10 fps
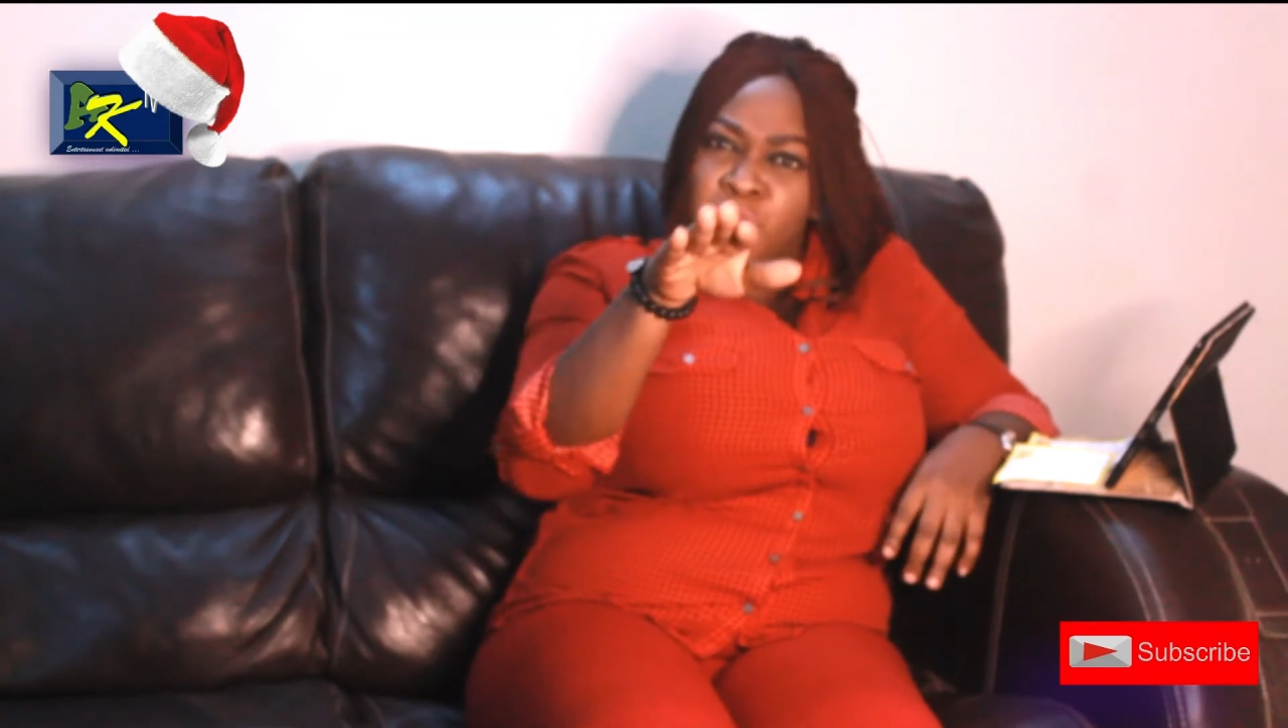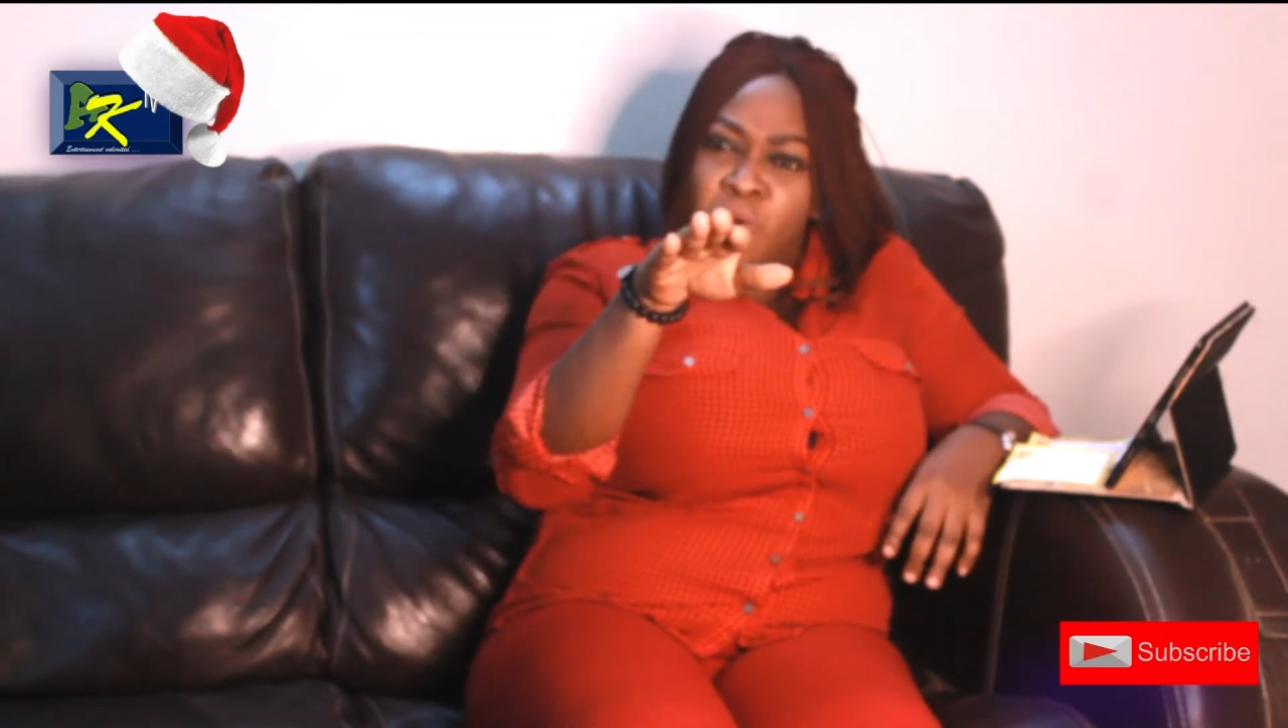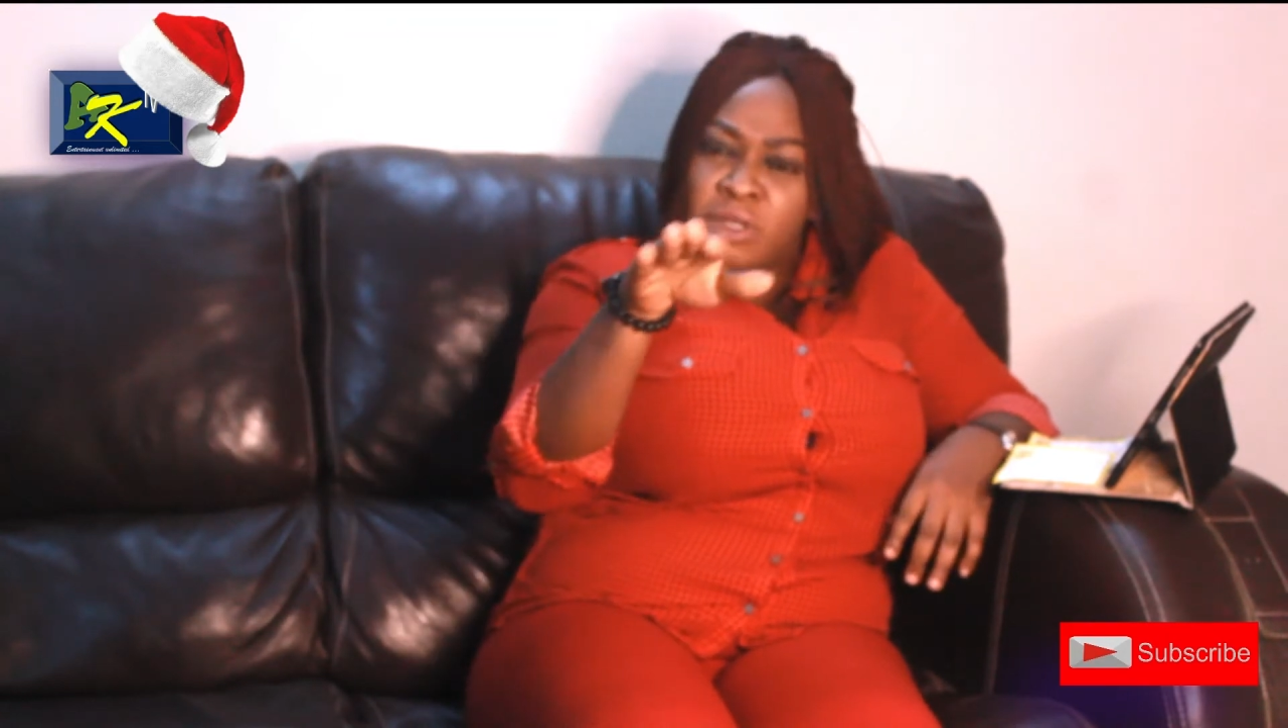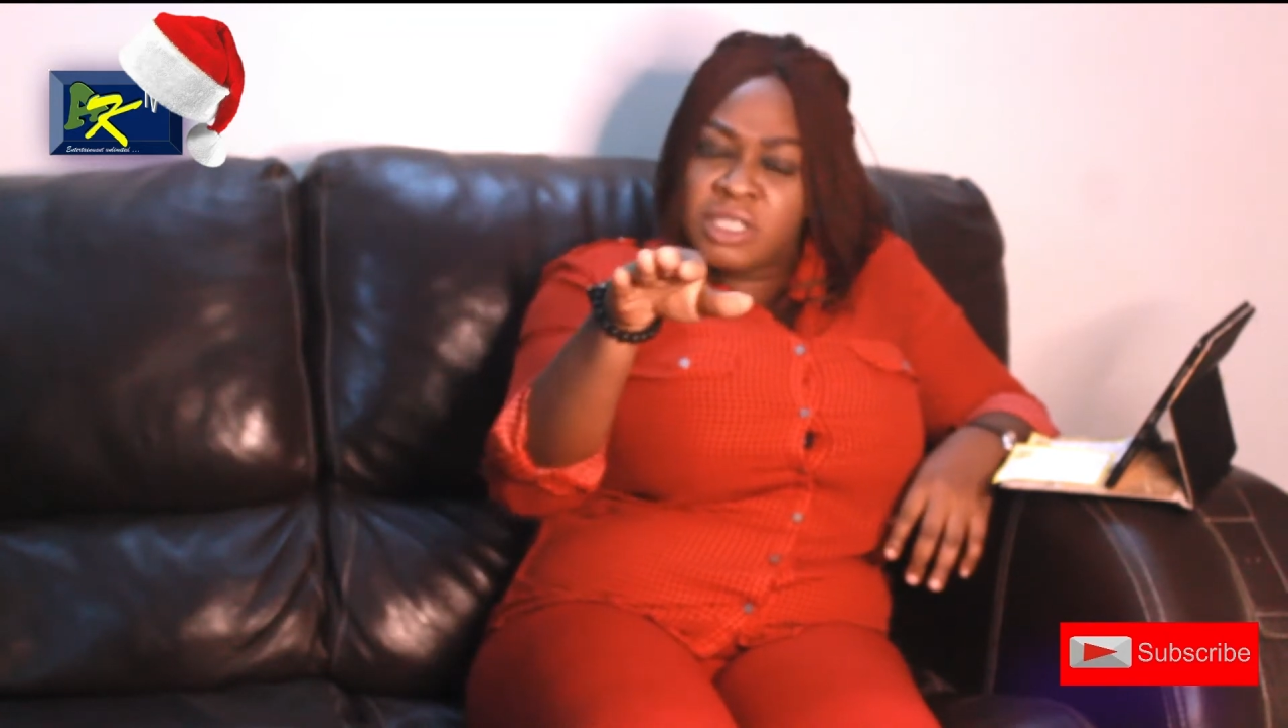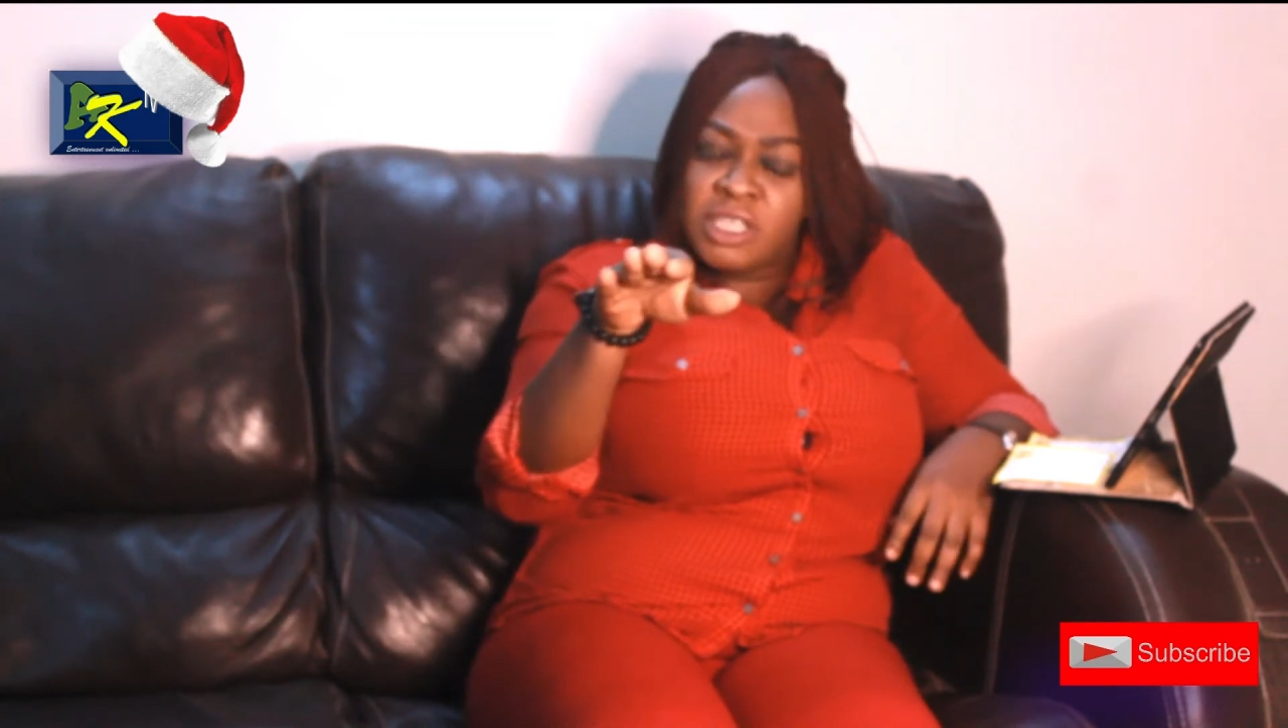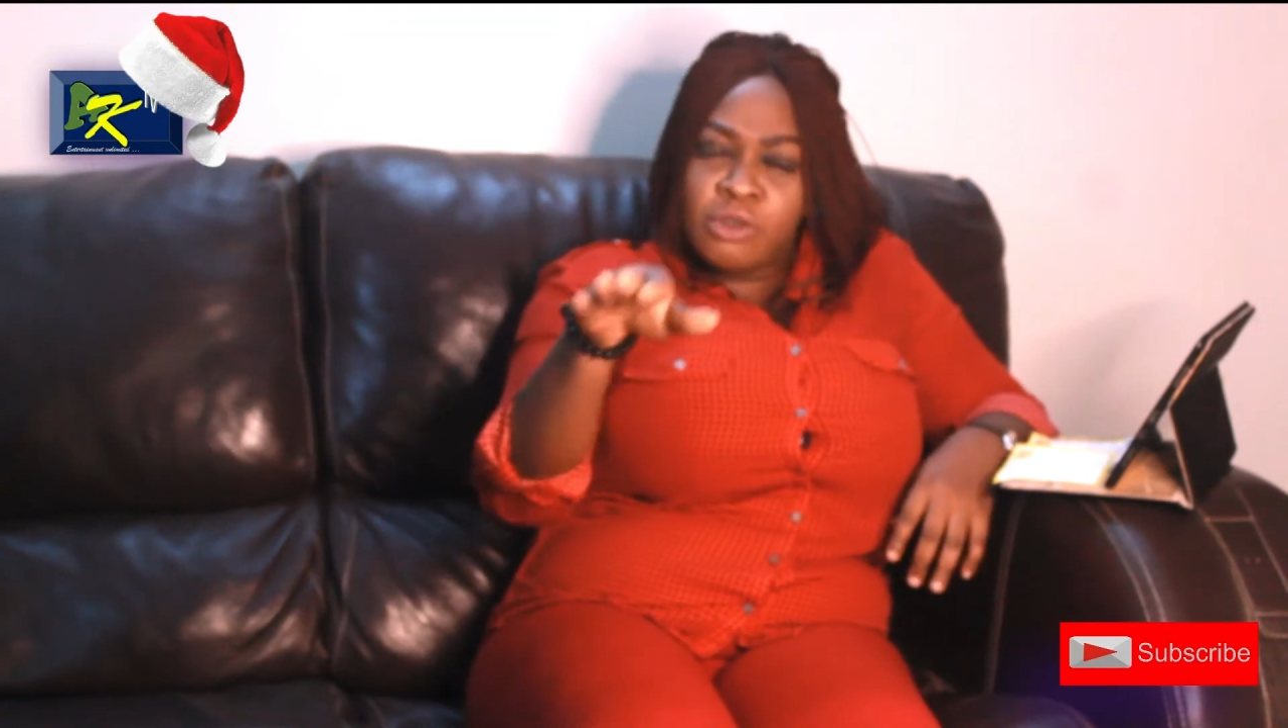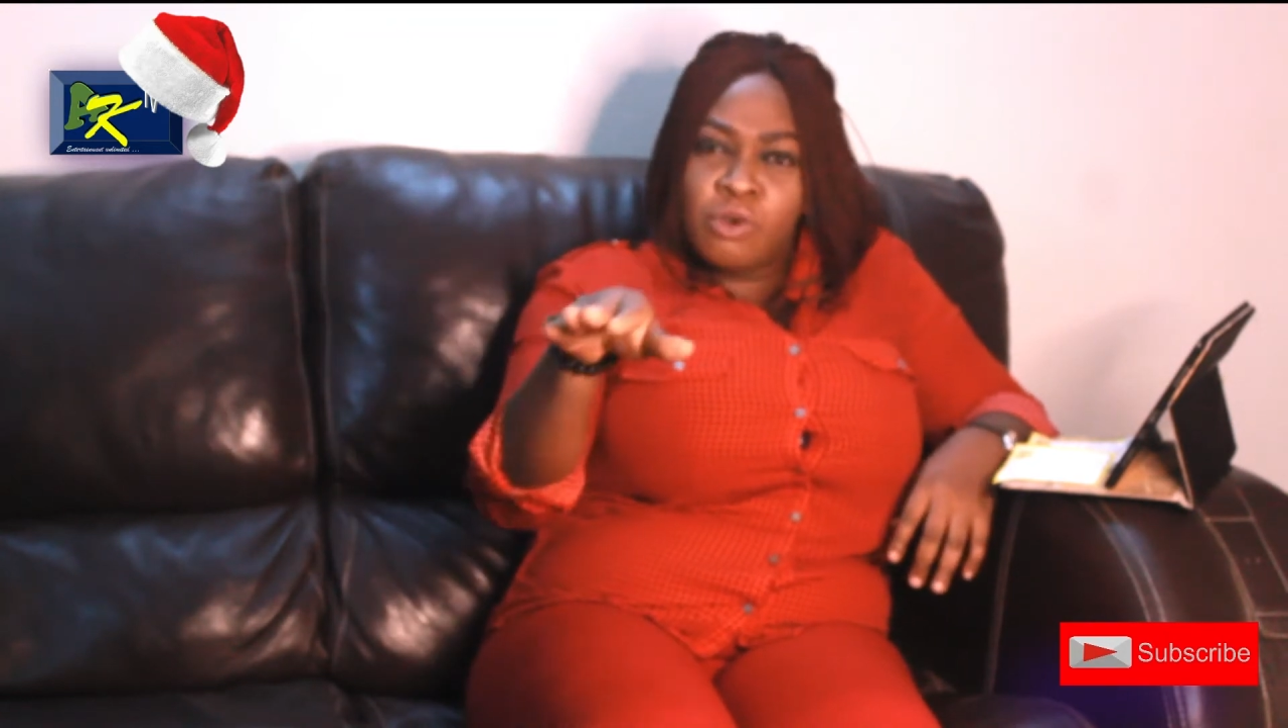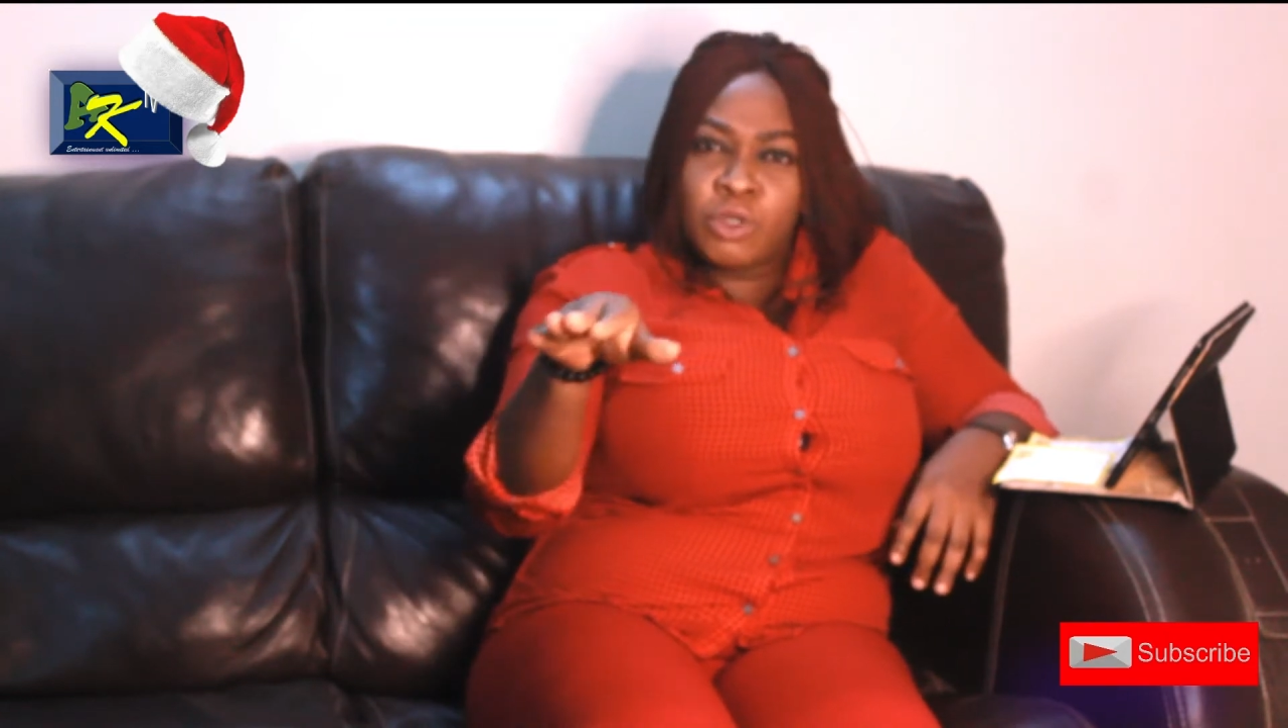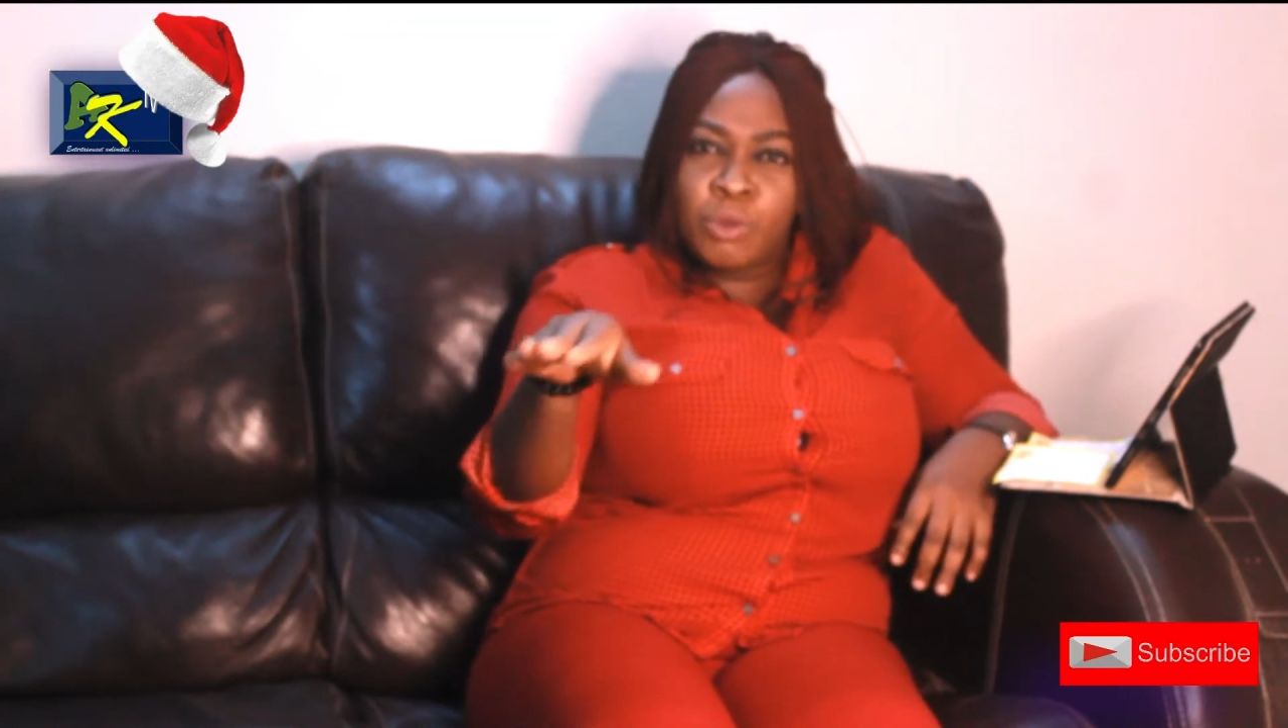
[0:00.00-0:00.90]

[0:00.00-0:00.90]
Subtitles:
want to go